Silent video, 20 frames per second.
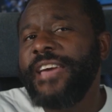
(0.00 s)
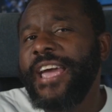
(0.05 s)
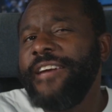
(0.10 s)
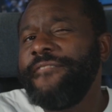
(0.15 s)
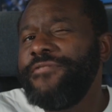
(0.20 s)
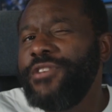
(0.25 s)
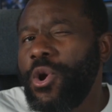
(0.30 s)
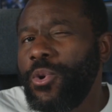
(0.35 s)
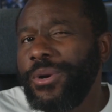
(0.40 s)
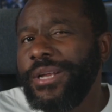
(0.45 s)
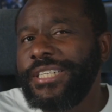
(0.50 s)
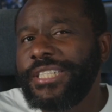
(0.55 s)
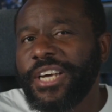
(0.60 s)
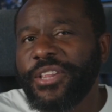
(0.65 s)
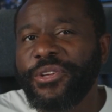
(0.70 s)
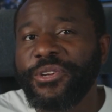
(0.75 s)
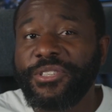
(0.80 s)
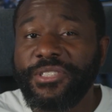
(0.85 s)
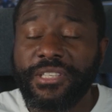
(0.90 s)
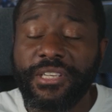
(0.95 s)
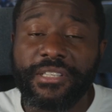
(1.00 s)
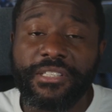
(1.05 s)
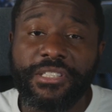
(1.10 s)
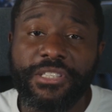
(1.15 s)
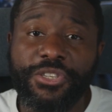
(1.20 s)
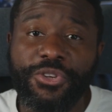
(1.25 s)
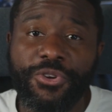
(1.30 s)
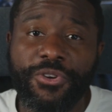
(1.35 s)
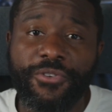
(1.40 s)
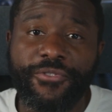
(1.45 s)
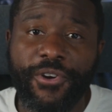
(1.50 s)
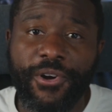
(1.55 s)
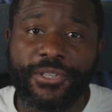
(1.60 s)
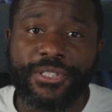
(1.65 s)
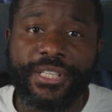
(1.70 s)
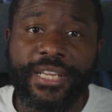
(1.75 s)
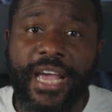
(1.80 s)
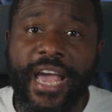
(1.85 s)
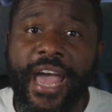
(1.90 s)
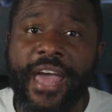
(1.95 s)
They've known each other since
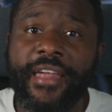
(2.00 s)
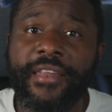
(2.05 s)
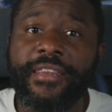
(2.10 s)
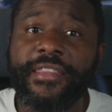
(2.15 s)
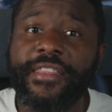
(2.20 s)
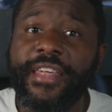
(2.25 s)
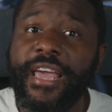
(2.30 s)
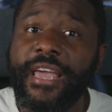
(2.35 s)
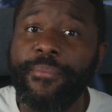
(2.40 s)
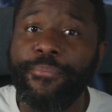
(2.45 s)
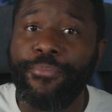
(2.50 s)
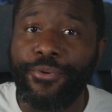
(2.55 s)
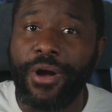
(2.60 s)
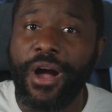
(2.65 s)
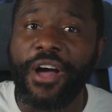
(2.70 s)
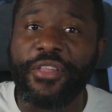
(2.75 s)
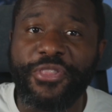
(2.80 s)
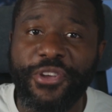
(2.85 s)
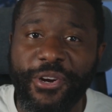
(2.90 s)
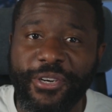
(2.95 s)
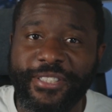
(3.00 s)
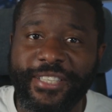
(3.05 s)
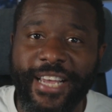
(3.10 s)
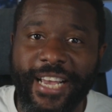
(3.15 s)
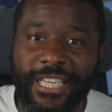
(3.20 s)
university, and they brought their